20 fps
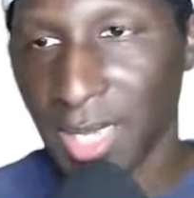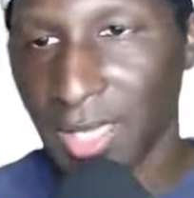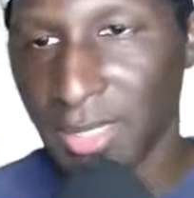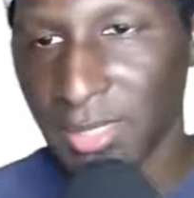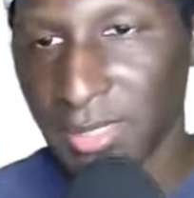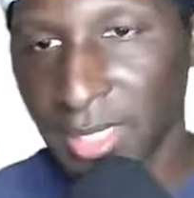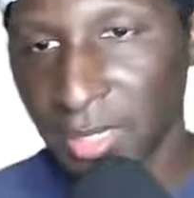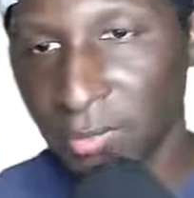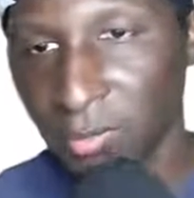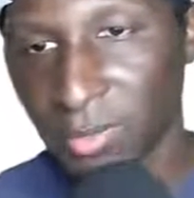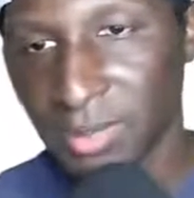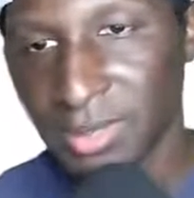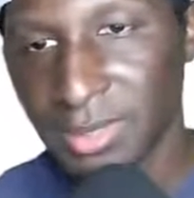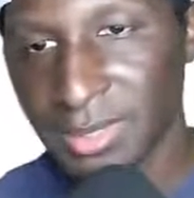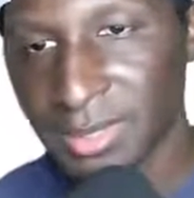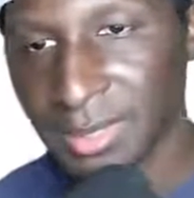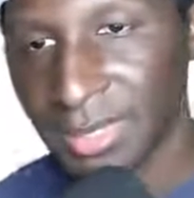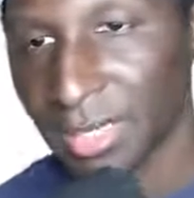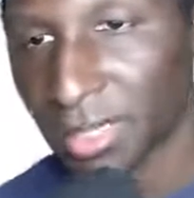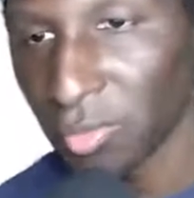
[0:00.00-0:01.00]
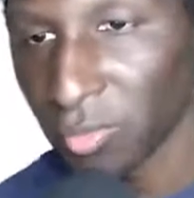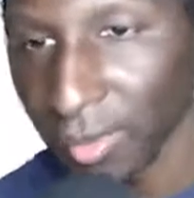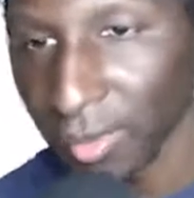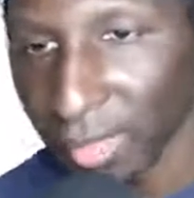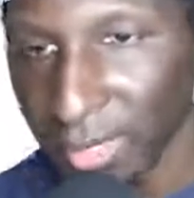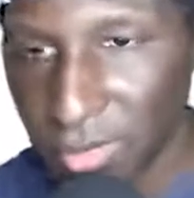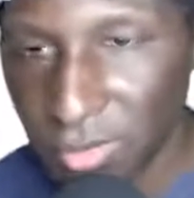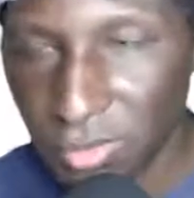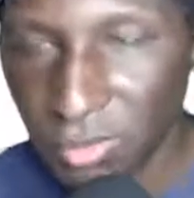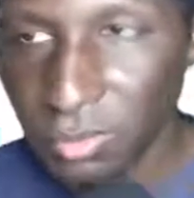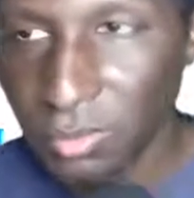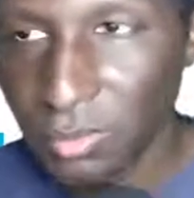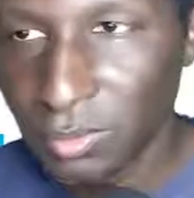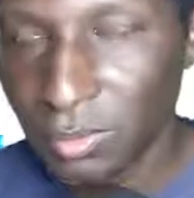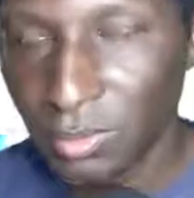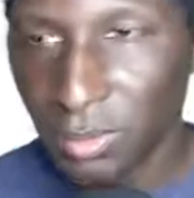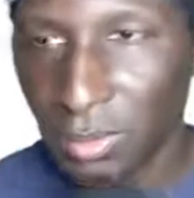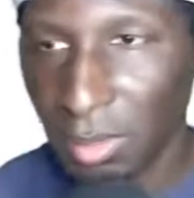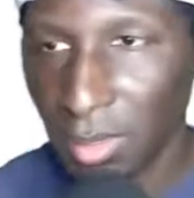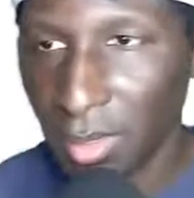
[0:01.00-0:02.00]
they releasing in grade school,
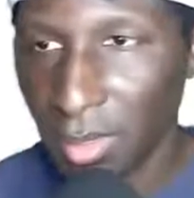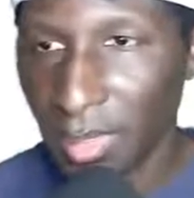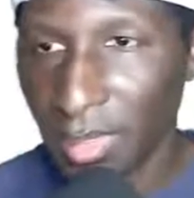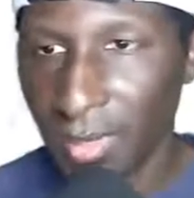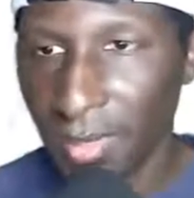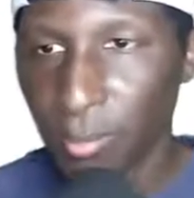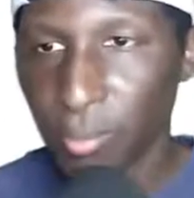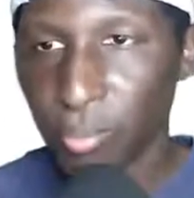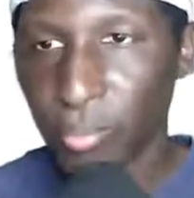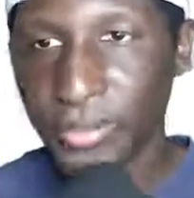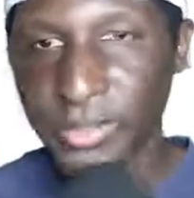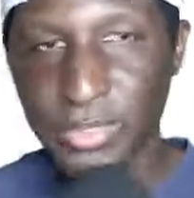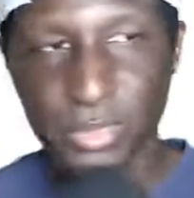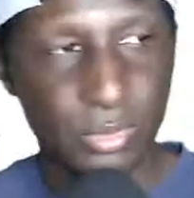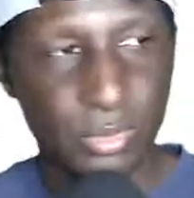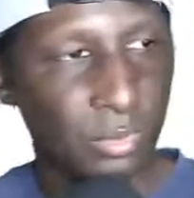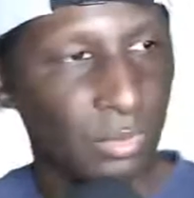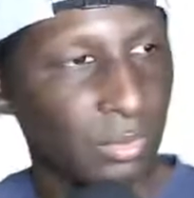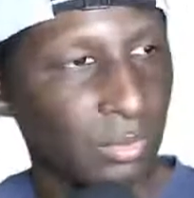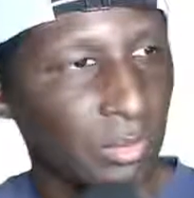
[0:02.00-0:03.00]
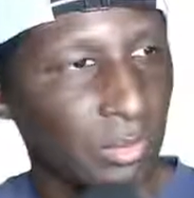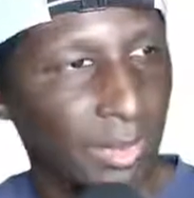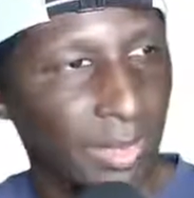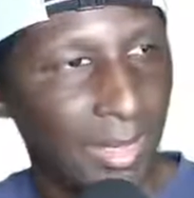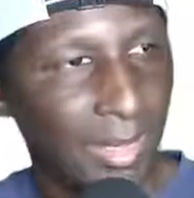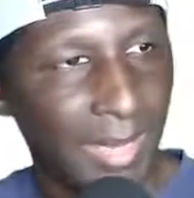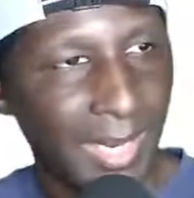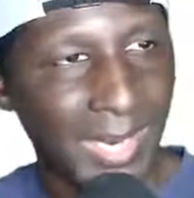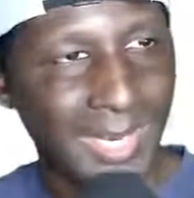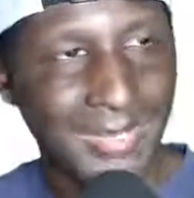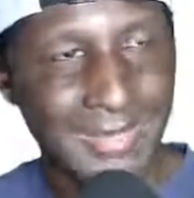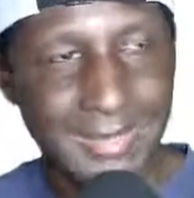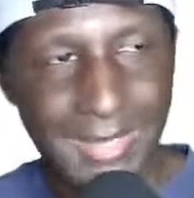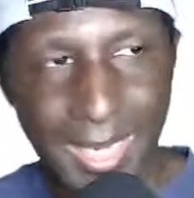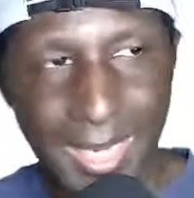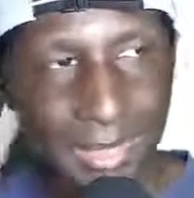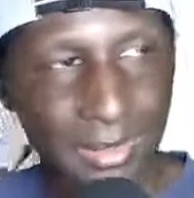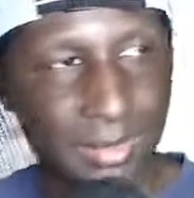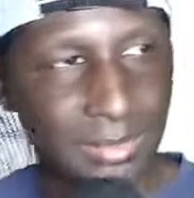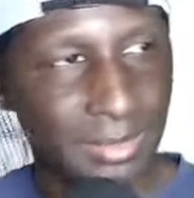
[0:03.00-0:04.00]
preschool, and
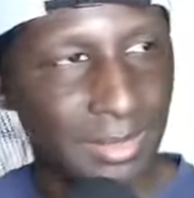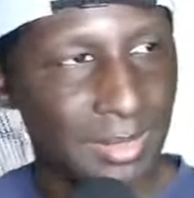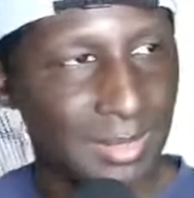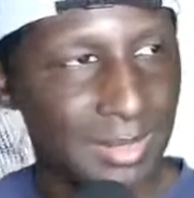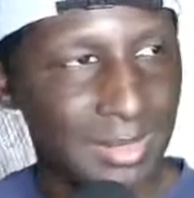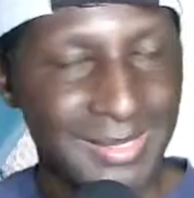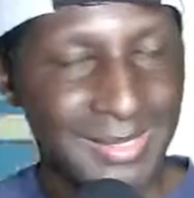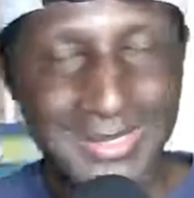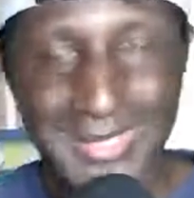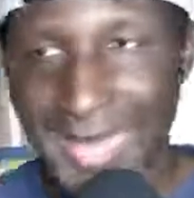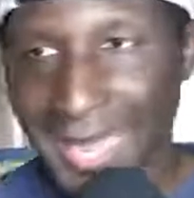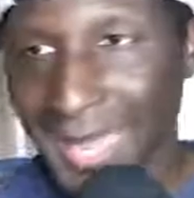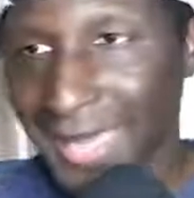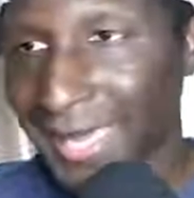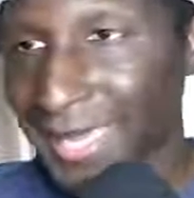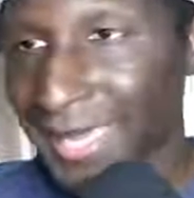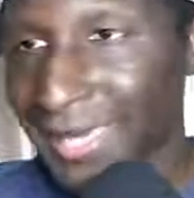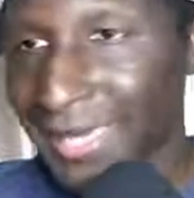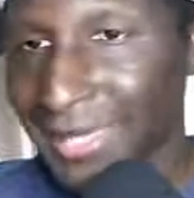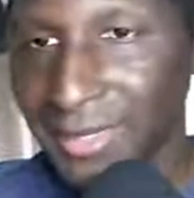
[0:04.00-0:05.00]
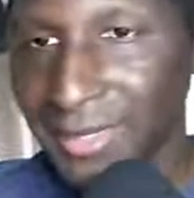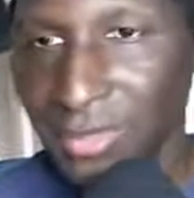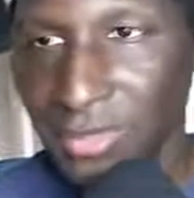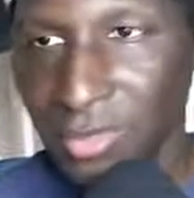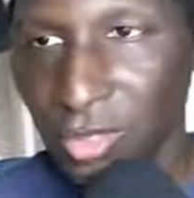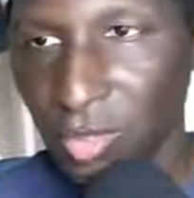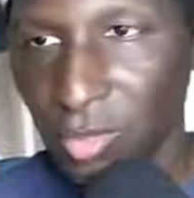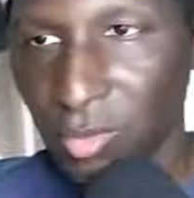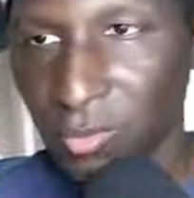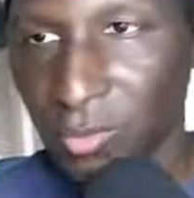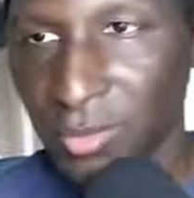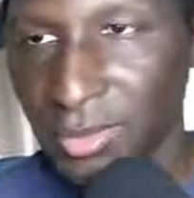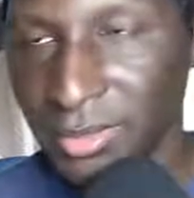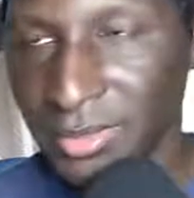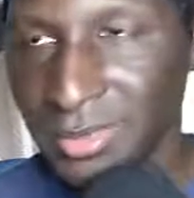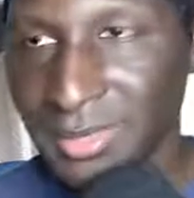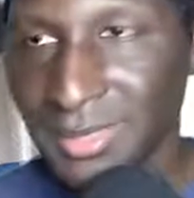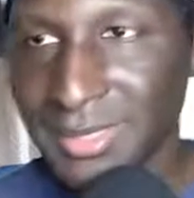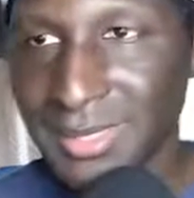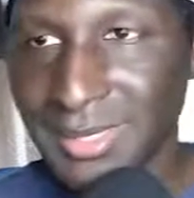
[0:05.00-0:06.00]
toddlers. This is not a adult release.
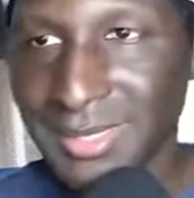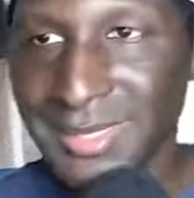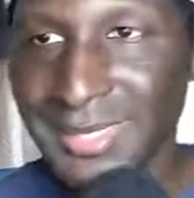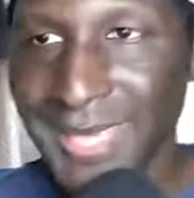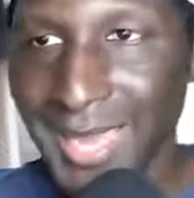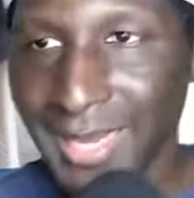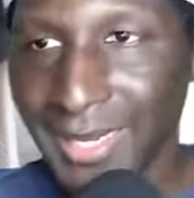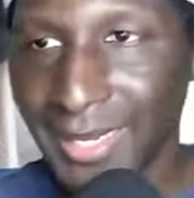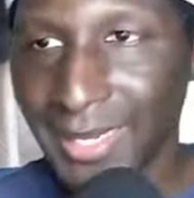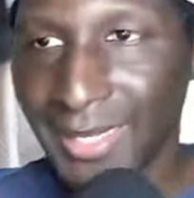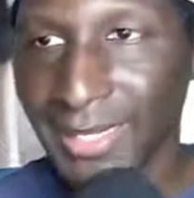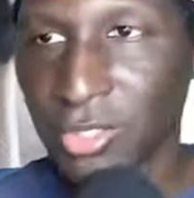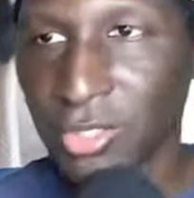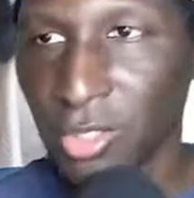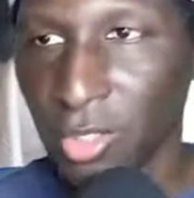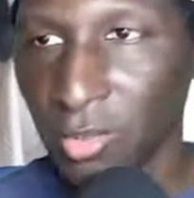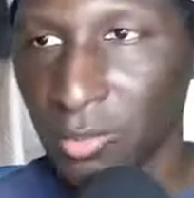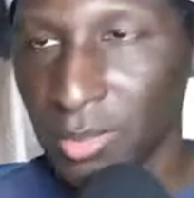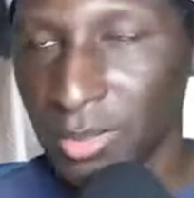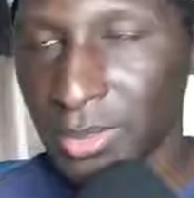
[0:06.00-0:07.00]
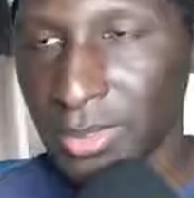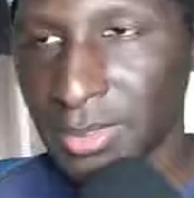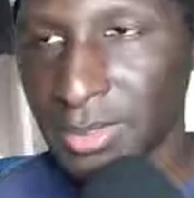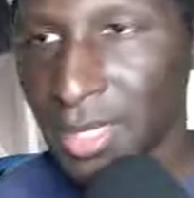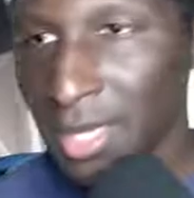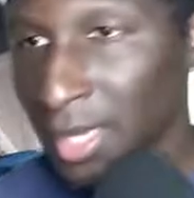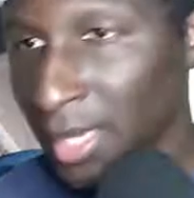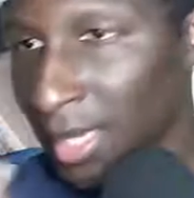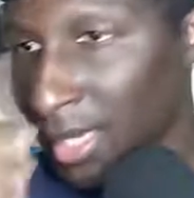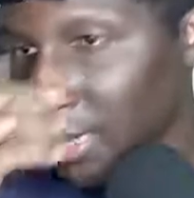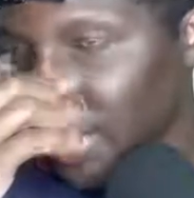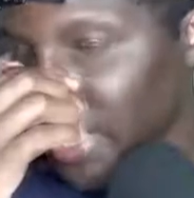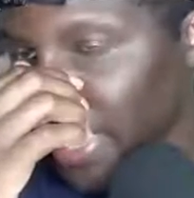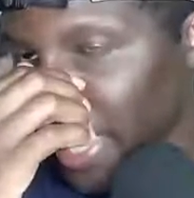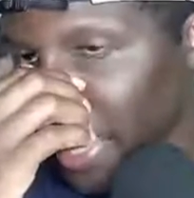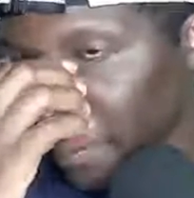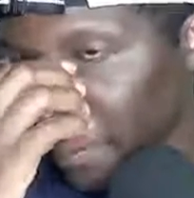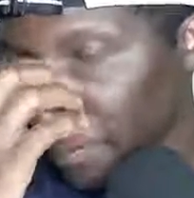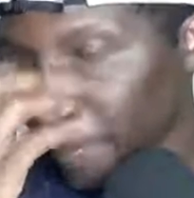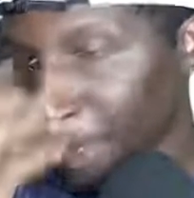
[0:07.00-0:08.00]
This is not an adult release yeah,
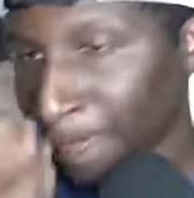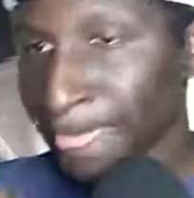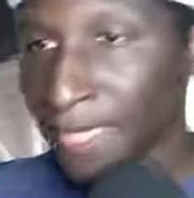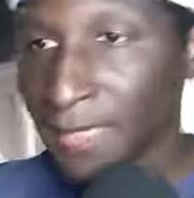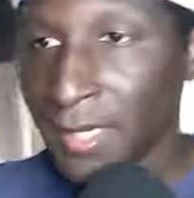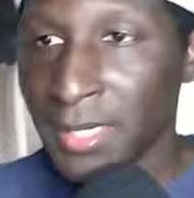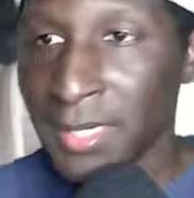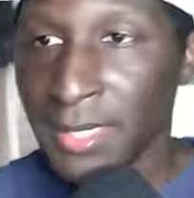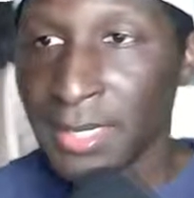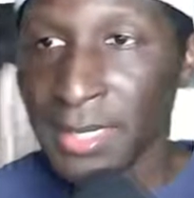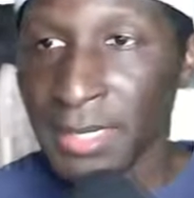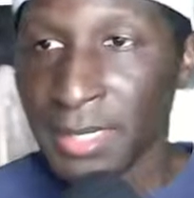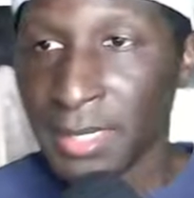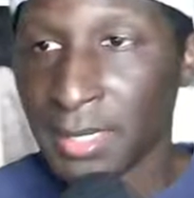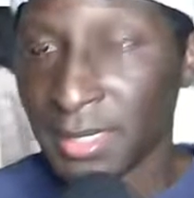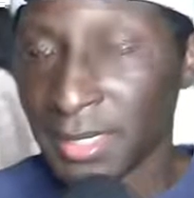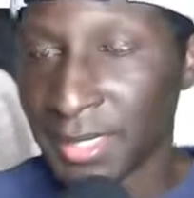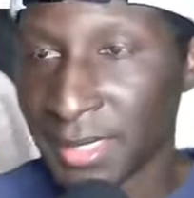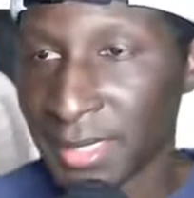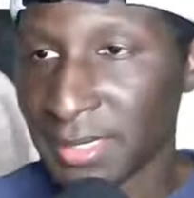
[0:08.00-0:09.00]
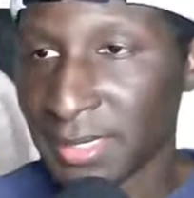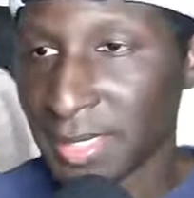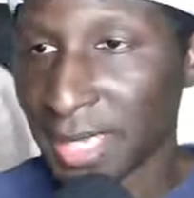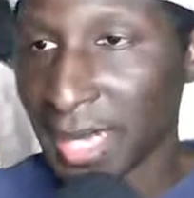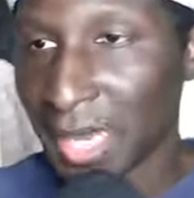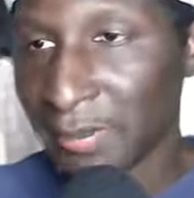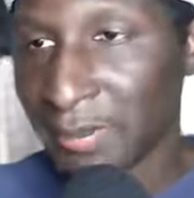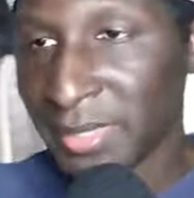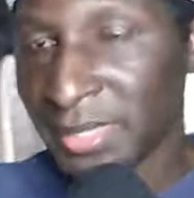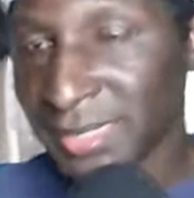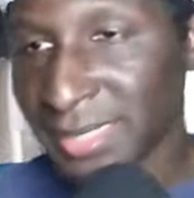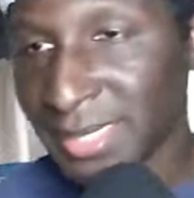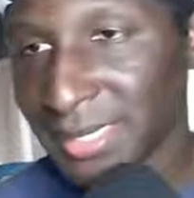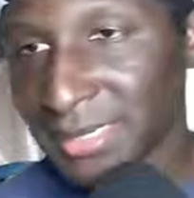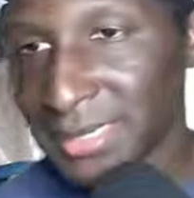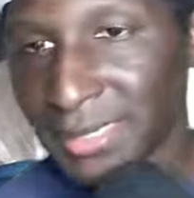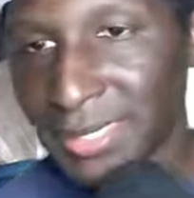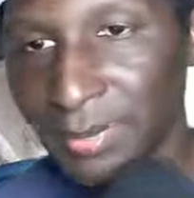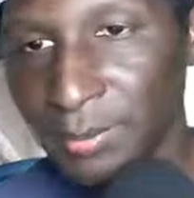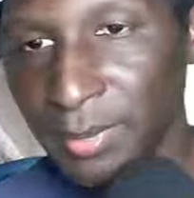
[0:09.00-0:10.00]
get in the comment section.
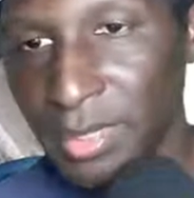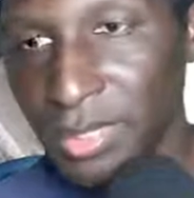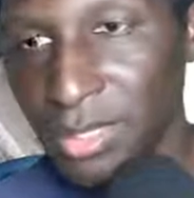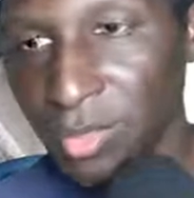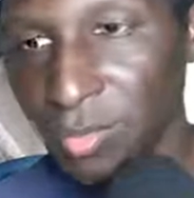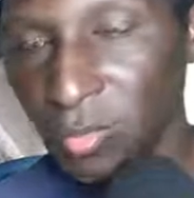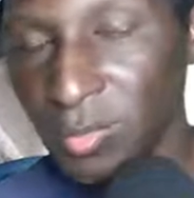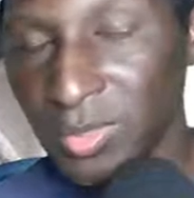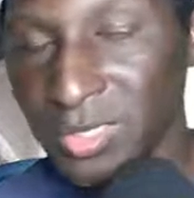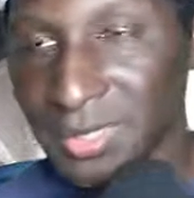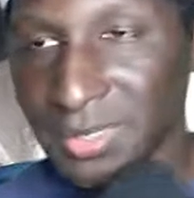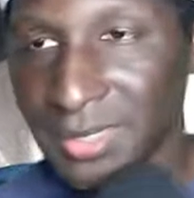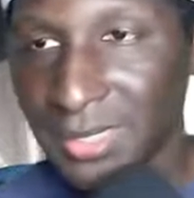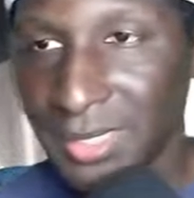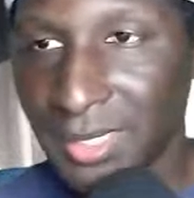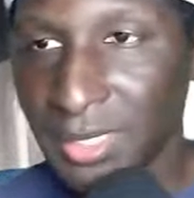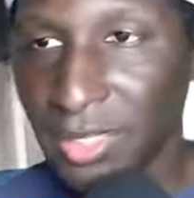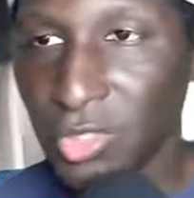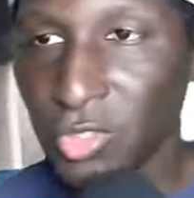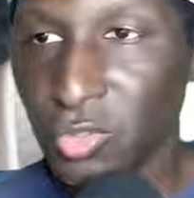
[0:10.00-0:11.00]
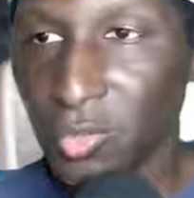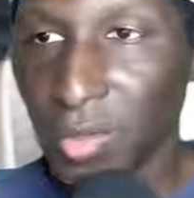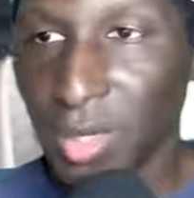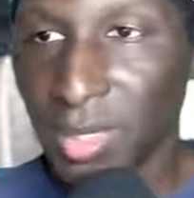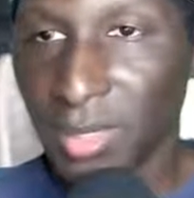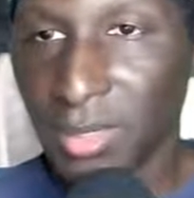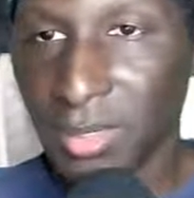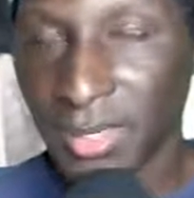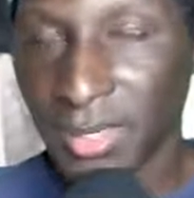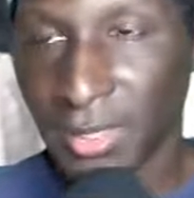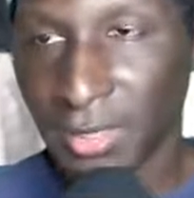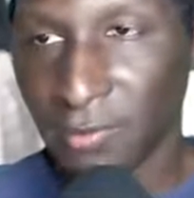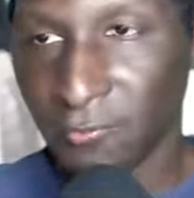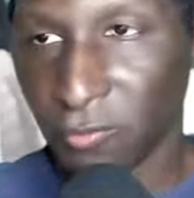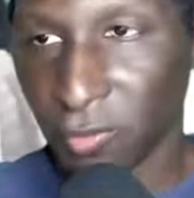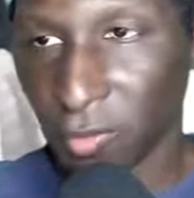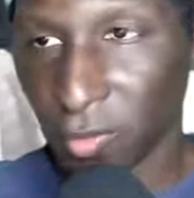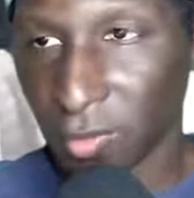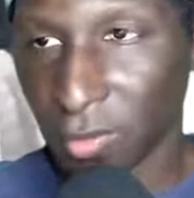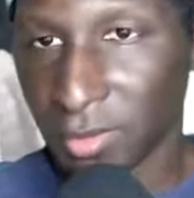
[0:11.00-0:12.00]
Let me know which sneaker you are looking for.